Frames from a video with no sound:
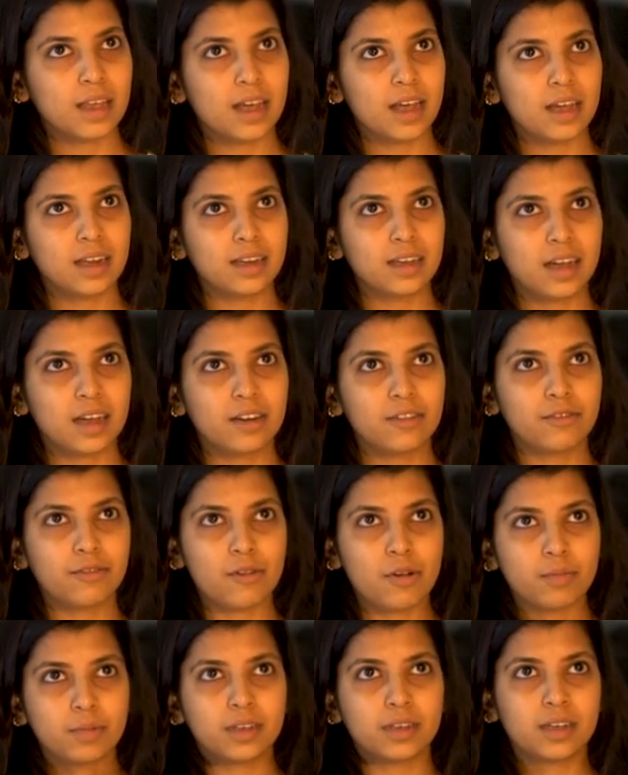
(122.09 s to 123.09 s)
and it kind of
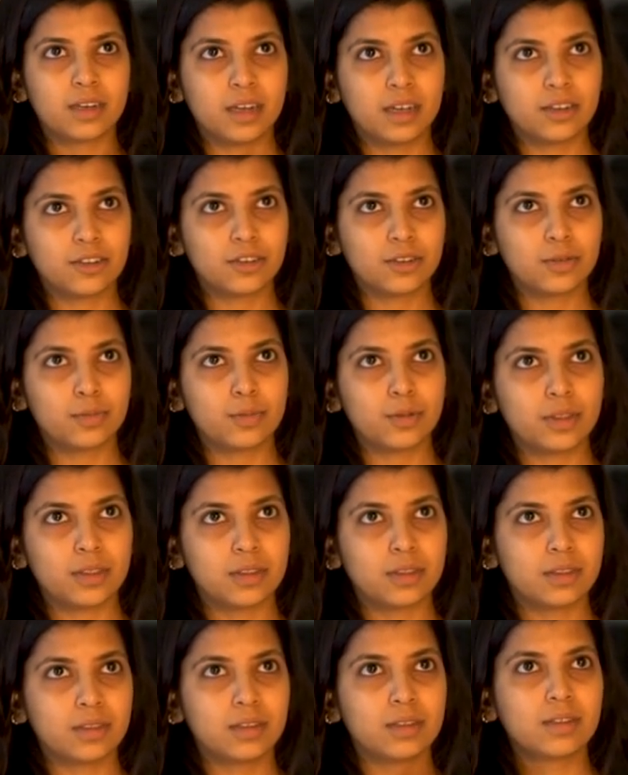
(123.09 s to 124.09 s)
formed a connection
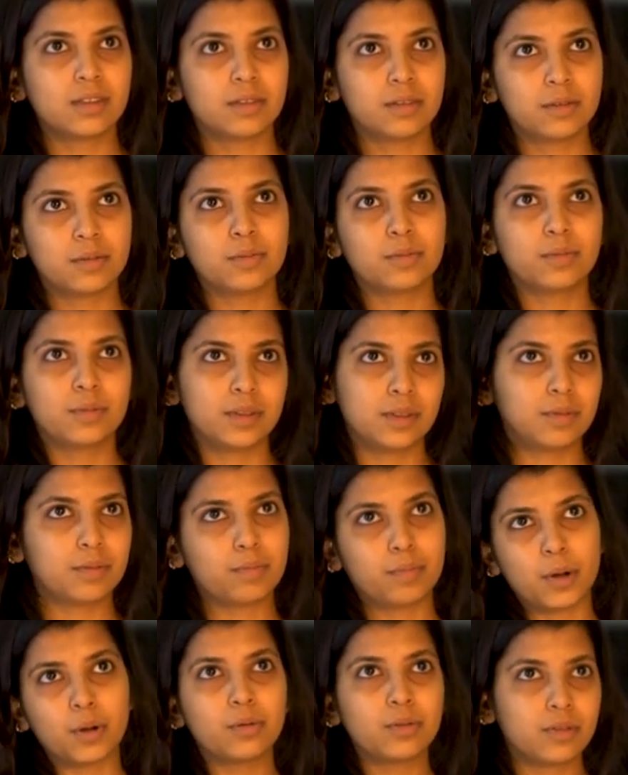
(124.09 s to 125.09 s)

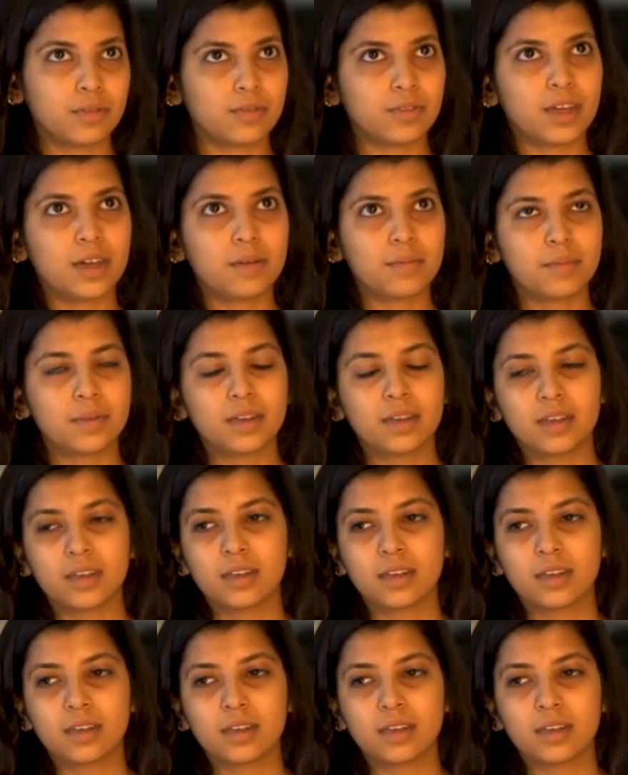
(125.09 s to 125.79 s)
with both of them.